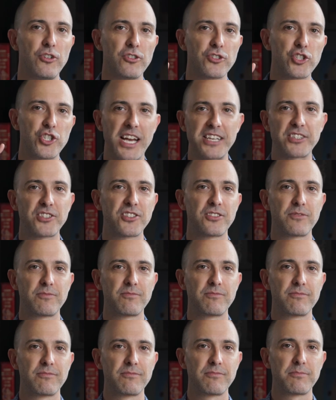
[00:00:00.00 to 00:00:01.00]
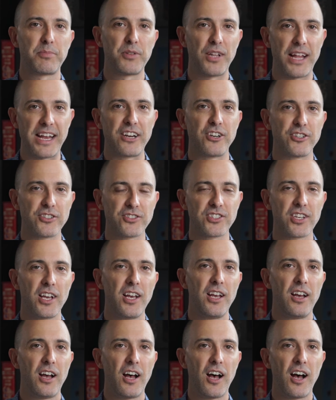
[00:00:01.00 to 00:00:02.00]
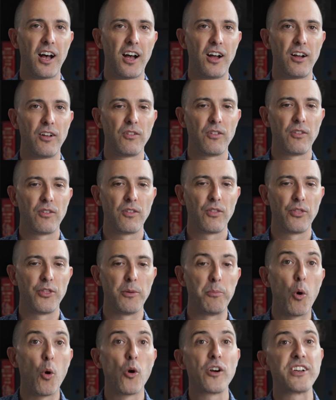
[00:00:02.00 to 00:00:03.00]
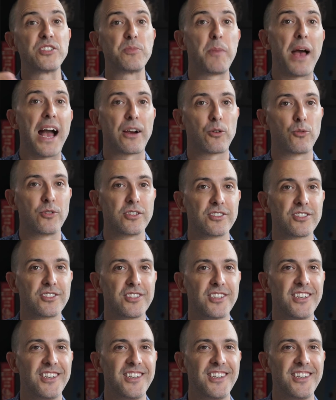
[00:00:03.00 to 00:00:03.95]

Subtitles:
chess players, the board is backwards.